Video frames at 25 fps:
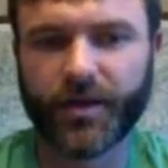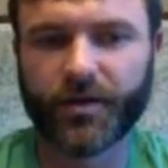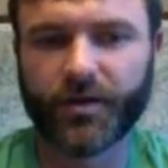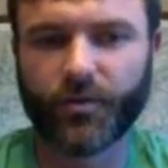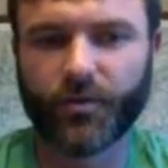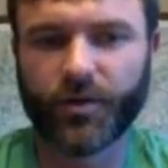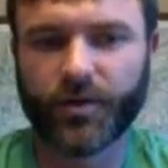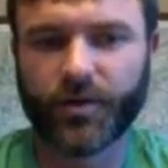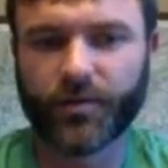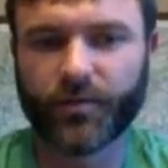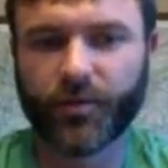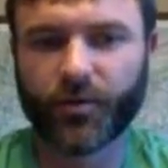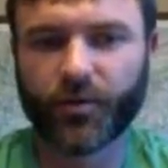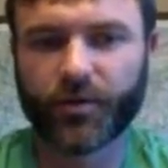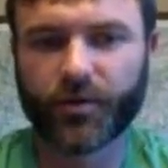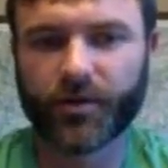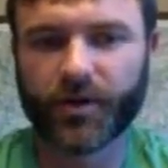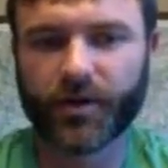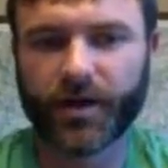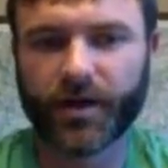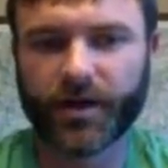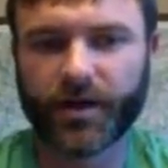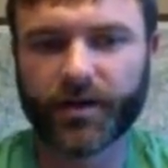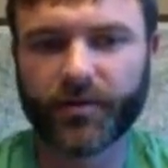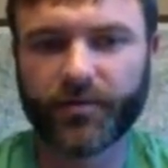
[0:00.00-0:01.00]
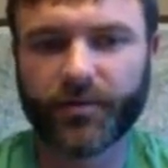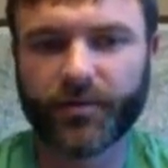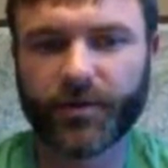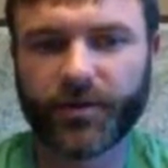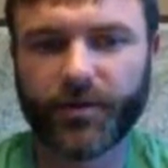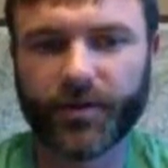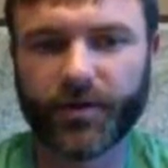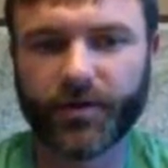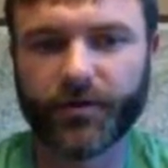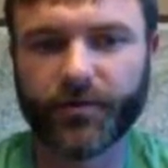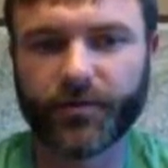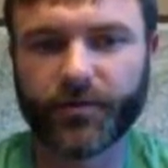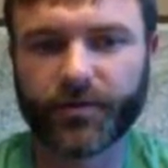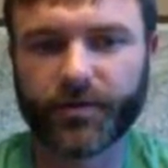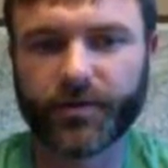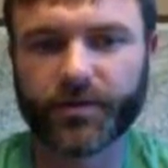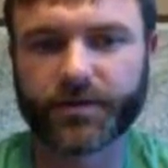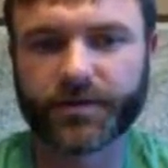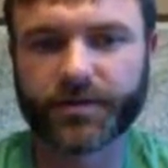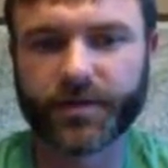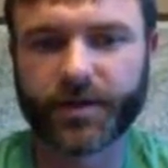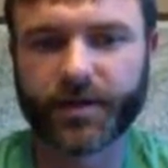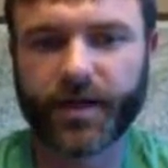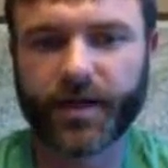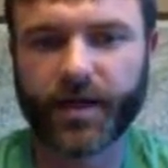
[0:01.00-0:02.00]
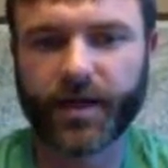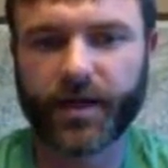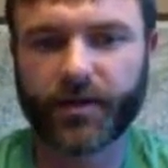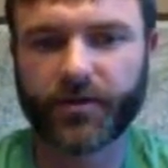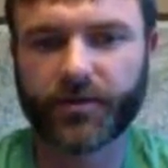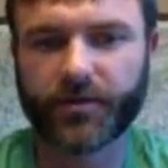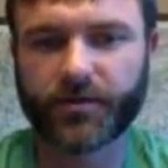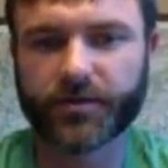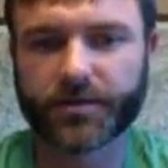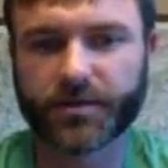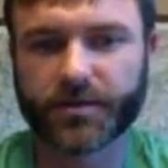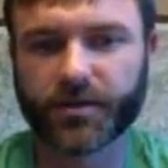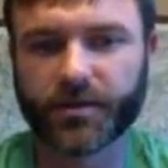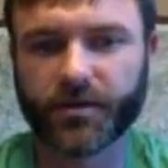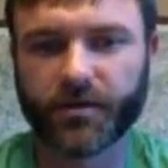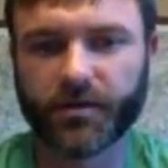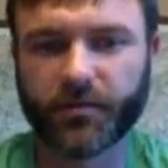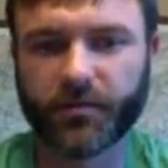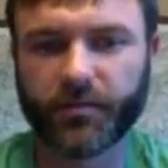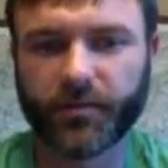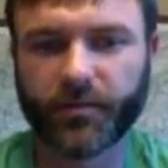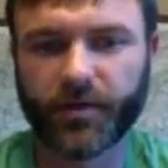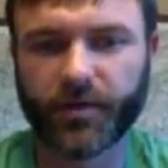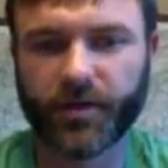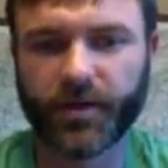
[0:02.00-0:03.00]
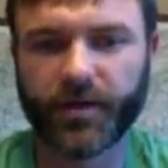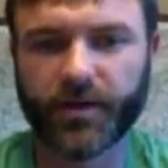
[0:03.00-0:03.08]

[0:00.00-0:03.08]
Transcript: One important item to note is that catheters come